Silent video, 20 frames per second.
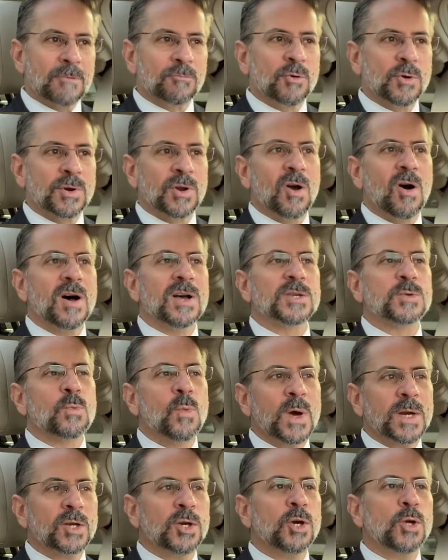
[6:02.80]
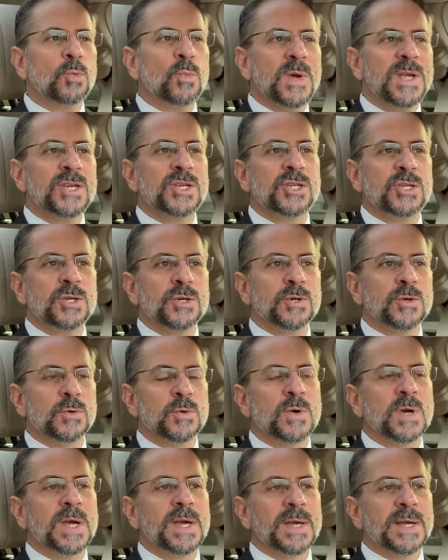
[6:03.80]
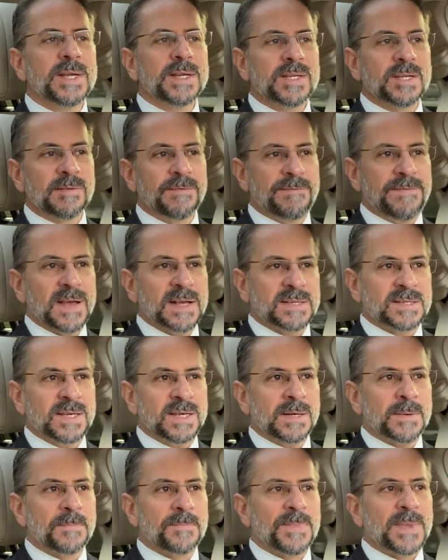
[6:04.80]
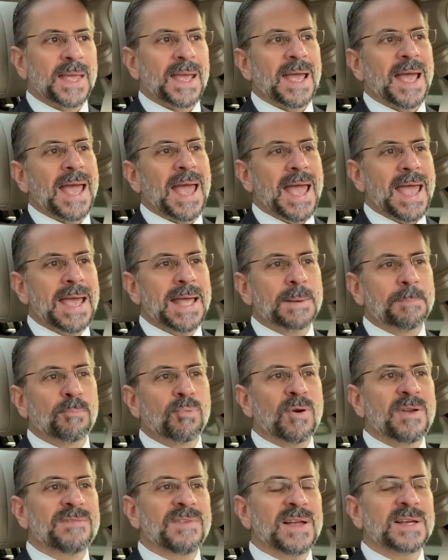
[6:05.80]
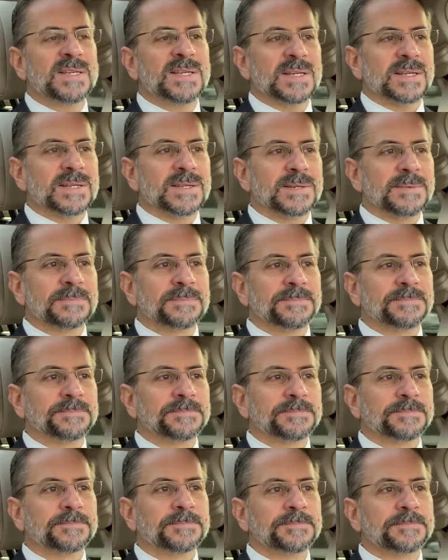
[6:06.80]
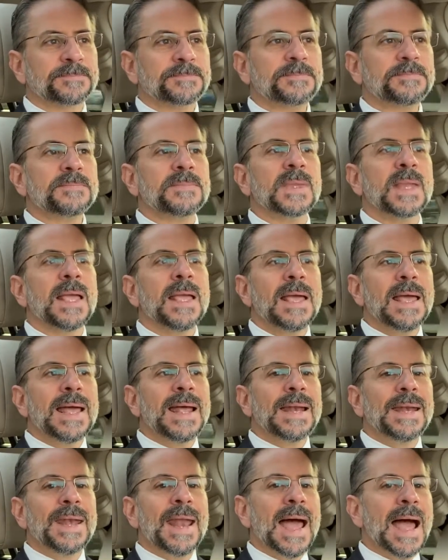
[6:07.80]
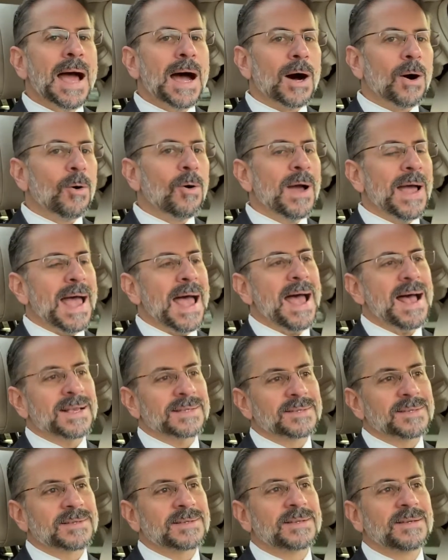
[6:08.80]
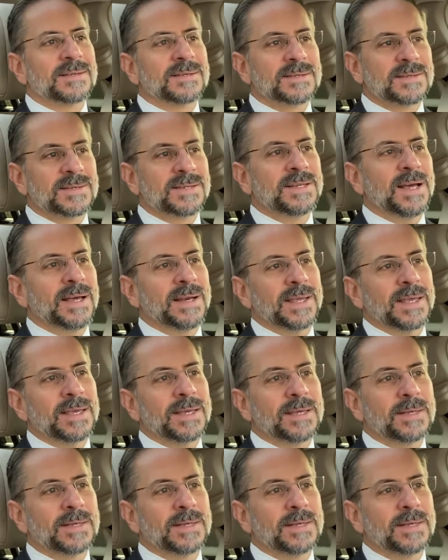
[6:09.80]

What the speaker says: root cause, what could we do to fix it and prevent it? Now, S, study.